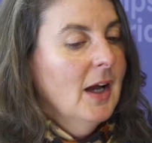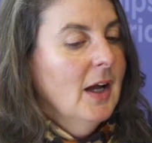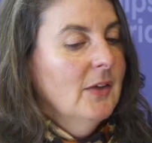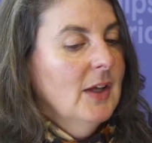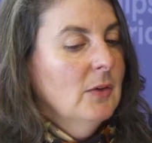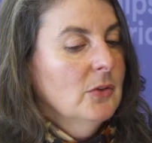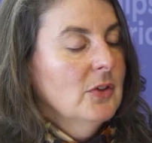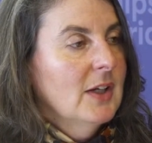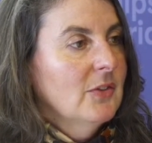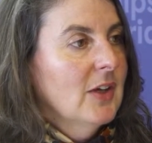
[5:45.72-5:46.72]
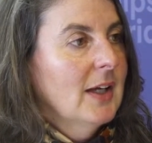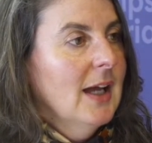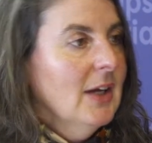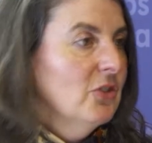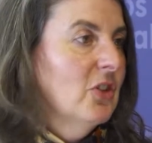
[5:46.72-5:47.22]
And they'll look at it and say,
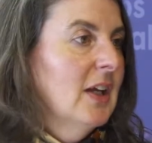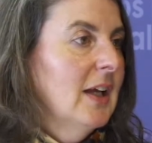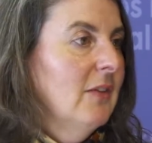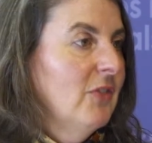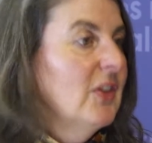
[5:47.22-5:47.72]
actually, for